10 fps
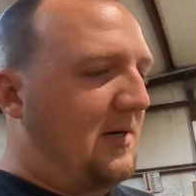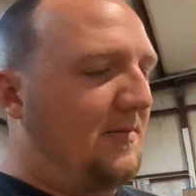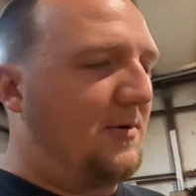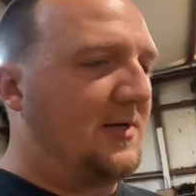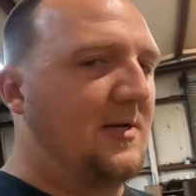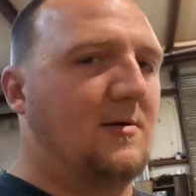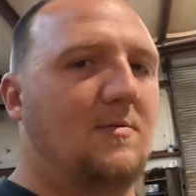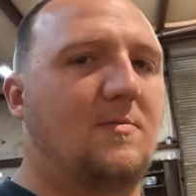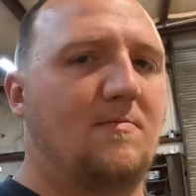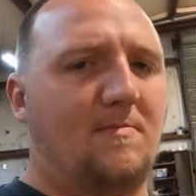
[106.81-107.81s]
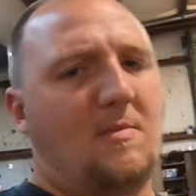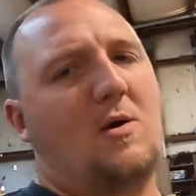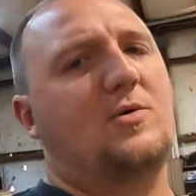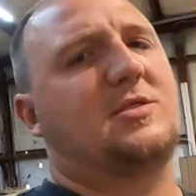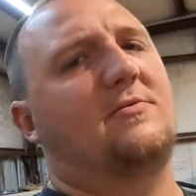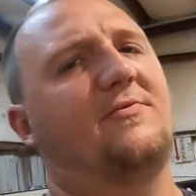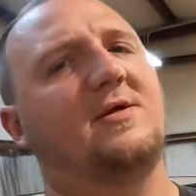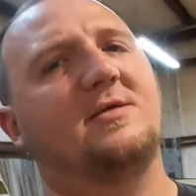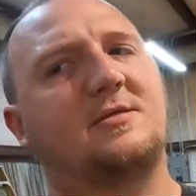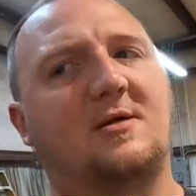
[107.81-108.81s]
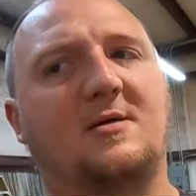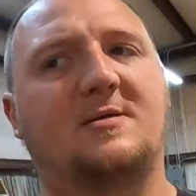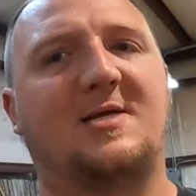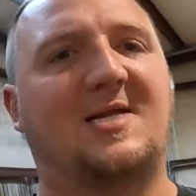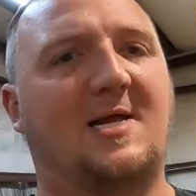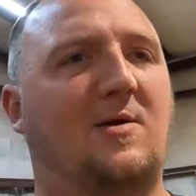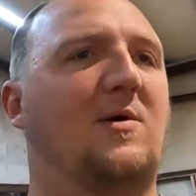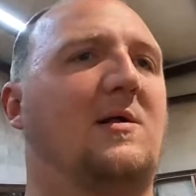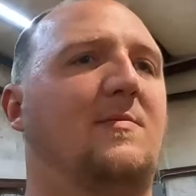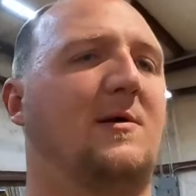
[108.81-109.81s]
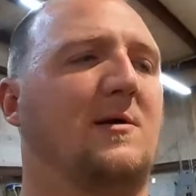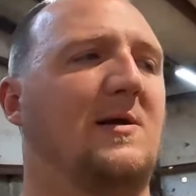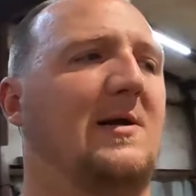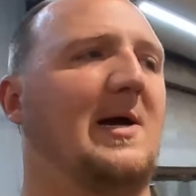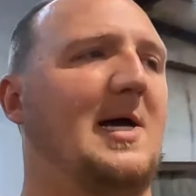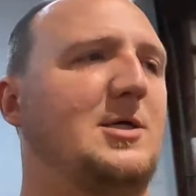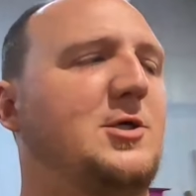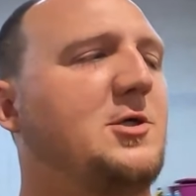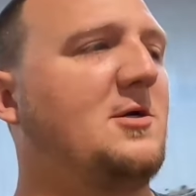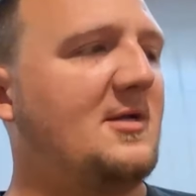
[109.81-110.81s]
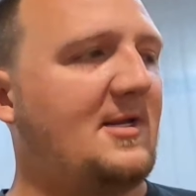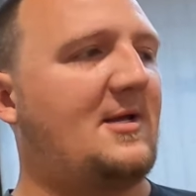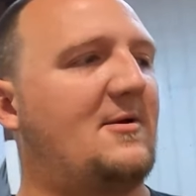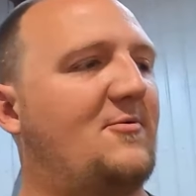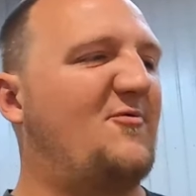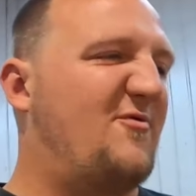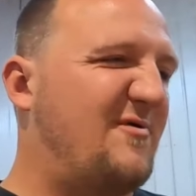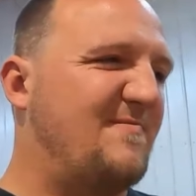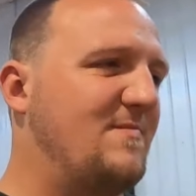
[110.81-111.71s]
gonna get most of this done today while I'm here. Like, I should have